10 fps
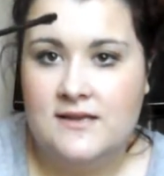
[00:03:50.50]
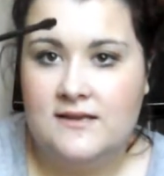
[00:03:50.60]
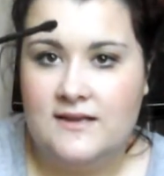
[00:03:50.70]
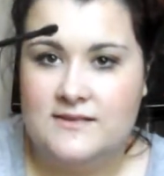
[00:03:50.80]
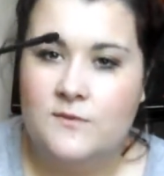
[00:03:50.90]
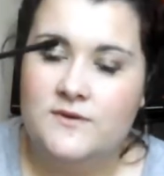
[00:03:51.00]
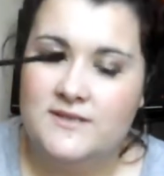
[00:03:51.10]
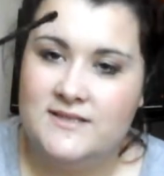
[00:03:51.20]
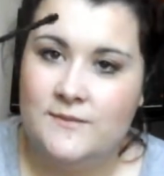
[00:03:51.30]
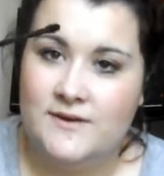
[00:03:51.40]
yes, I want to
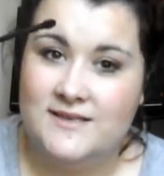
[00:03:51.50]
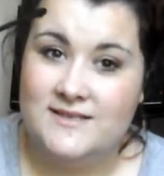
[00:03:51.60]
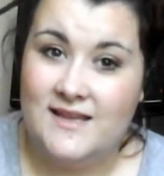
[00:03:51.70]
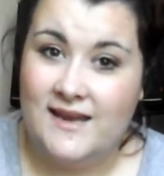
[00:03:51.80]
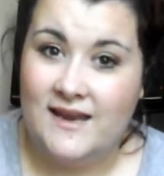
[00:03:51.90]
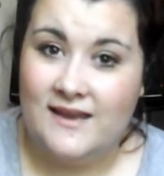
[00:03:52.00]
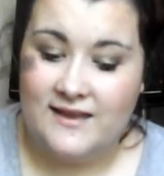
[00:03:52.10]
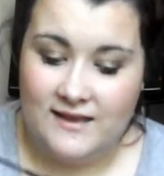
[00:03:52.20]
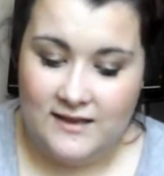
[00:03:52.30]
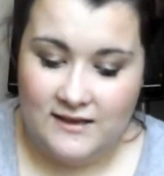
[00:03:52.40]
see what it's like.
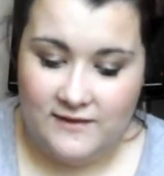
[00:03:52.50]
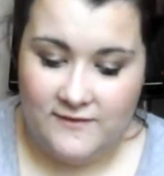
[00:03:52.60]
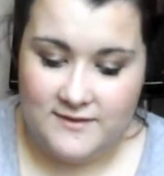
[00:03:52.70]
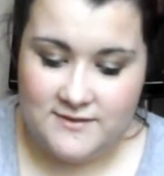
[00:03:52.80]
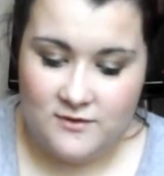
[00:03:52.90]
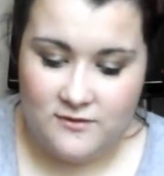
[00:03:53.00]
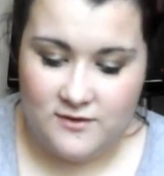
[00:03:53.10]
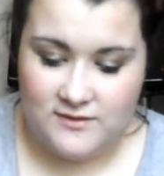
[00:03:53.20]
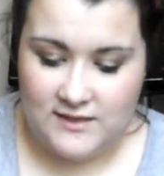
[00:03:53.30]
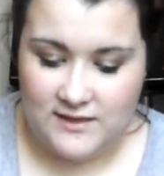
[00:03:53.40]
If it's not
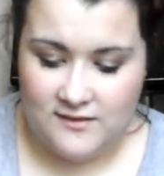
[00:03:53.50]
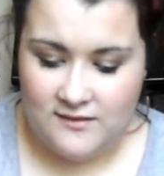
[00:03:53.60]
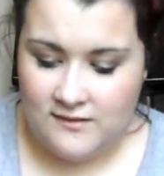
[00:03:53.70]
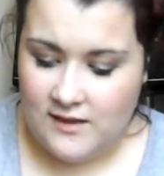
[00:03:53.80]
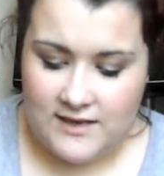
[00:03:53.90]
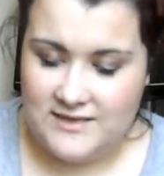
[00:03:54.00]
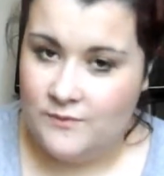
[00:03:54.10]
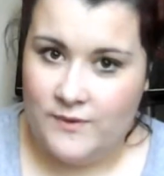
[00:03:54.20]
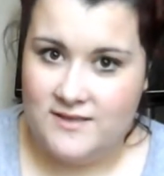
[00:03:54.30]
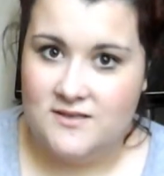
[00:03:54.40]
good, then I
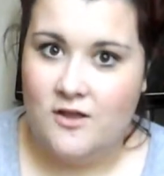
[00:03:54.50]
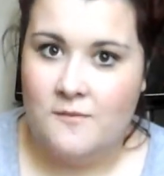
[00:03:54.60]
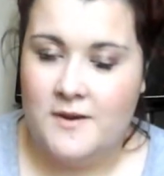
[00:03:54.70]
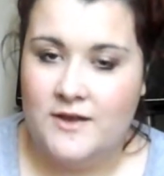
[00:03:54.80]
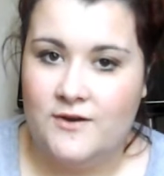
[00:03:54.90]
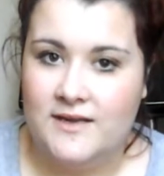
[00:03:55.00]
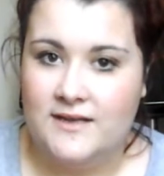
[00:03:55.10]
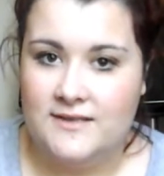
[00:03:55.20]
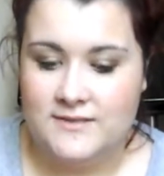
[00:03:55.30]
didn't waste a lot of money on it,